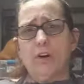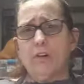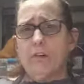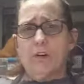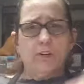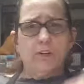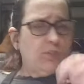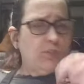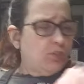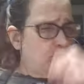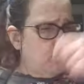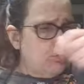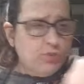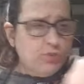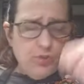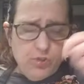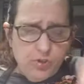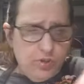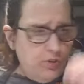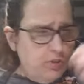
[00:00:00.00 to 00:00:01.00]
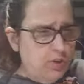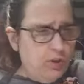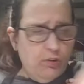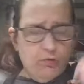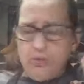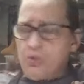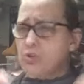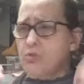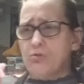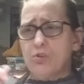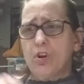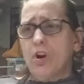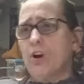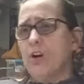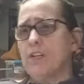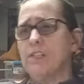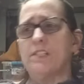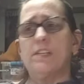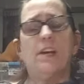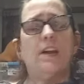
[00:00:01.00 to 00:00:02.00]
or two
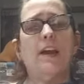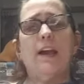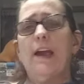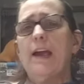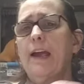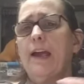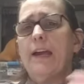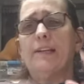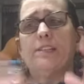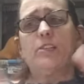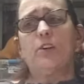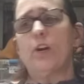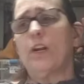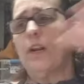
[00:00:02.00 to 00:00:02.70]
turns. It's going